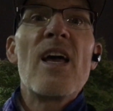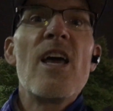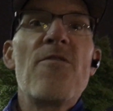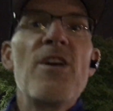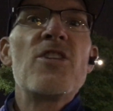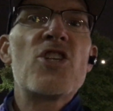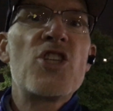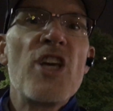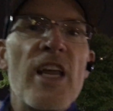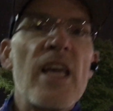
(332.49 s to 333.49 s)
If it's
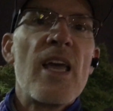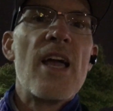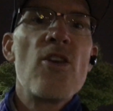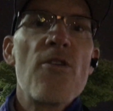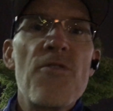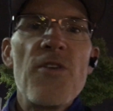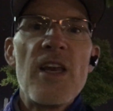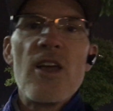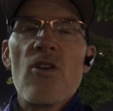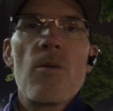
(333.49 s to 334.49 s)
shitty and you're
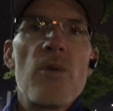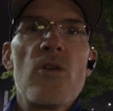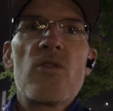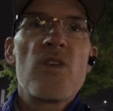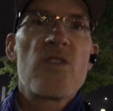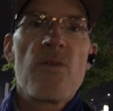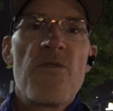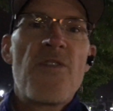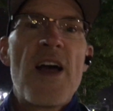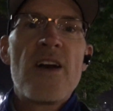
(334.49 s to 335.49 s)
feeding your immune system
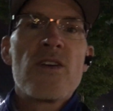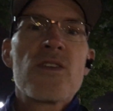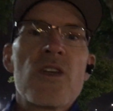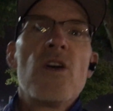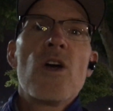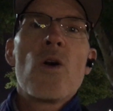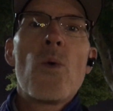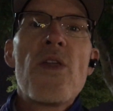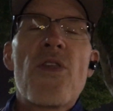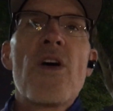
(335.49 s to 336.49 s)
fighters
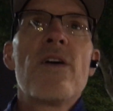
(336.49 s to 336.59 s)
with